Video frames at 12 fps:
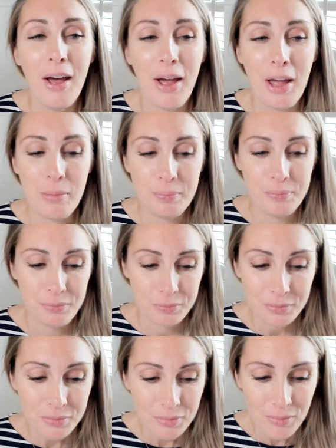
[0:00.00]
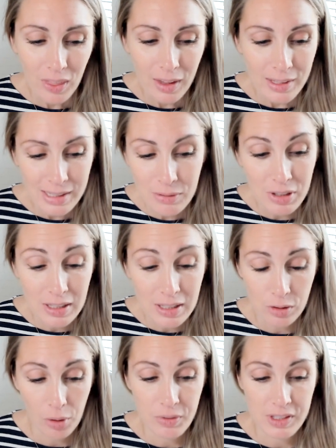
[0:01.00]
Um, even in
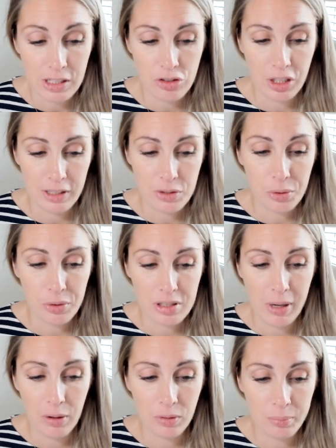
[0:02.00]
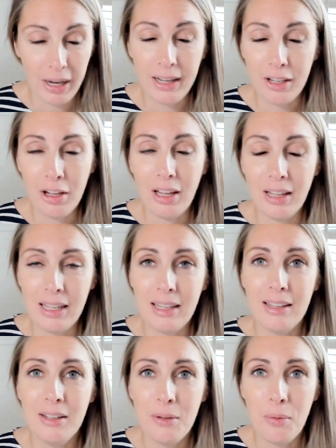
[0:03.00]
this conversation, I talked about my early